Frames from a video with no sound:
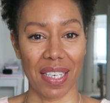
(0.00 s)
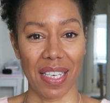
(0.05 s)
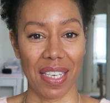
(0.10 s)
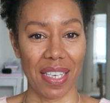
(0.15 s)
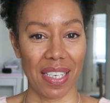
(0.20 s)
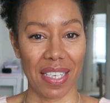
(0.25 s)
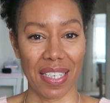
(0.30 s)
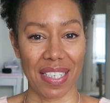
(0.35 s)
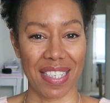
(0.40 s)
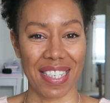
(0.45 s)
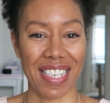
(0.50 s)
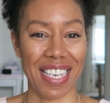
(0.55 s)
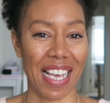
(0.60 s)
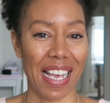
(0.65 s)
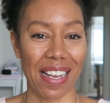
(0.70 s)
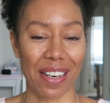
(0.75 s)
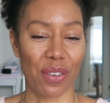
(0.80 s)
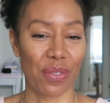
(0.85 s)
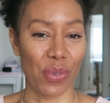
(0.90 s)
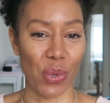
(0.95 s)
a
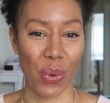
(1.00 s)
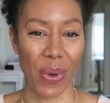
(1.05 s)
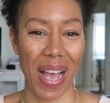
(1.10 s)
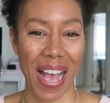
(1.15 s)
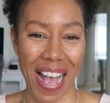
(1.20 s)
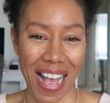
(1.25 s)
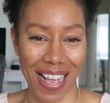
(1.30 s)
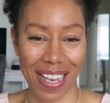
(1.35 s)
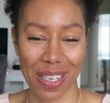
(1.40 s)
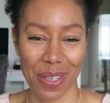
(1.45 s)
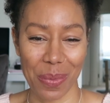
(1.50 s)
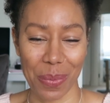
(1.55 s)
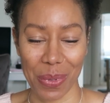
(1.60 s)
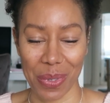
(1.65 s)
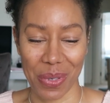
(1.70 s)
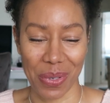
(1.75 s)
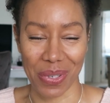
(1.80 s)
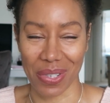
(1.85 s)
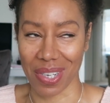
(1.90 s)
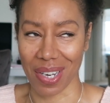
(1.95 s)
scan of your hand,
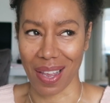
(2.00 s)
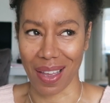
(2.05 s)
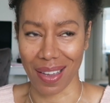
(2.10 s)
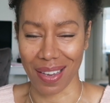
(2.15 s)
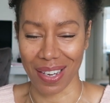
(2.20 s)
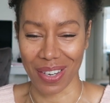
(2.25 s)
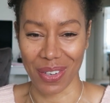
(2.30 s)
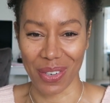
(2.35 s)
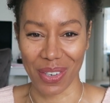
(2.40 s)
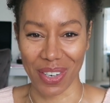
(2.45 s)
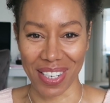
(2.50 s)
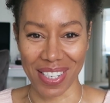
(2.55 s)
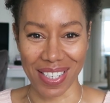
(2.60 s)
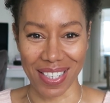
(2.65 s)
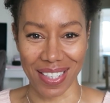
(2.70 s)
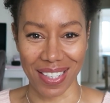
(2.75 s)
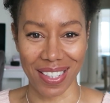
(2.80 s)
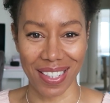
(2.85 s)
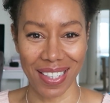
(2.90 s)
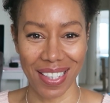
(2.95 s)
which was like
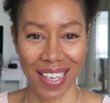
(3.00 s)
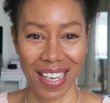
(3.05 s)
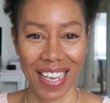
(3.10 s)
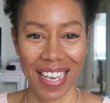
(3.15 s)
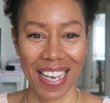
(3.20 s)
crazy.